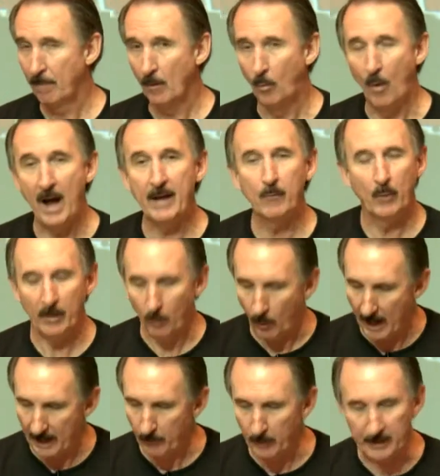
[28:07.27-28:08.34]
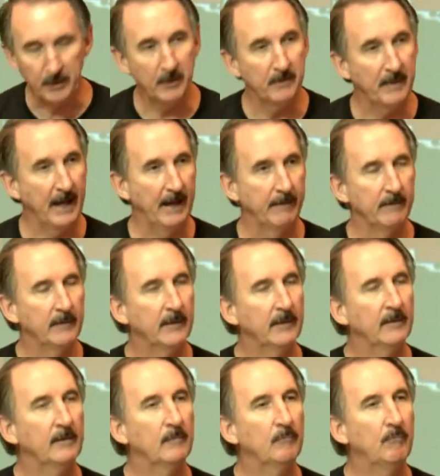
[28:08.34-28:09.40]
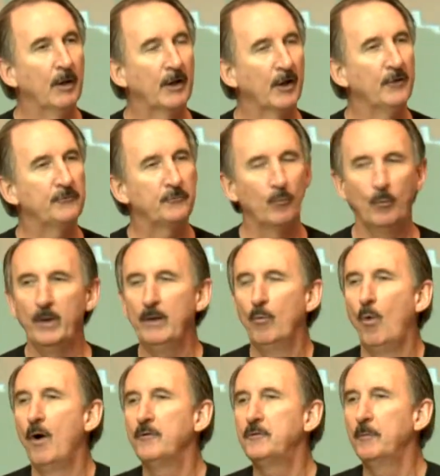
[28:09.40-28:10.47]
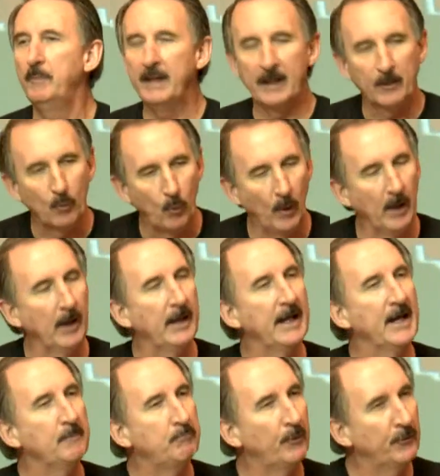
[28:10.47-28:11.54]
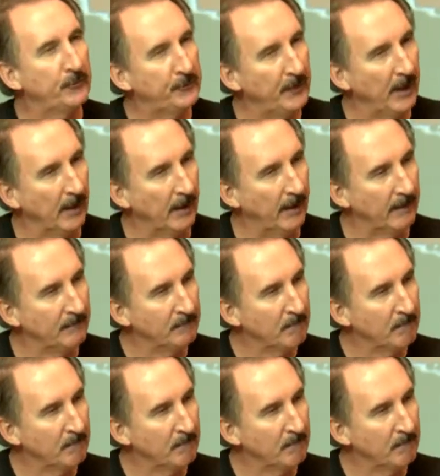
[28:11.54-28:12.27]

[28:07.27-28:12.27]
Why do we, why do, we do that? Because we want to be Aquila and Priscilla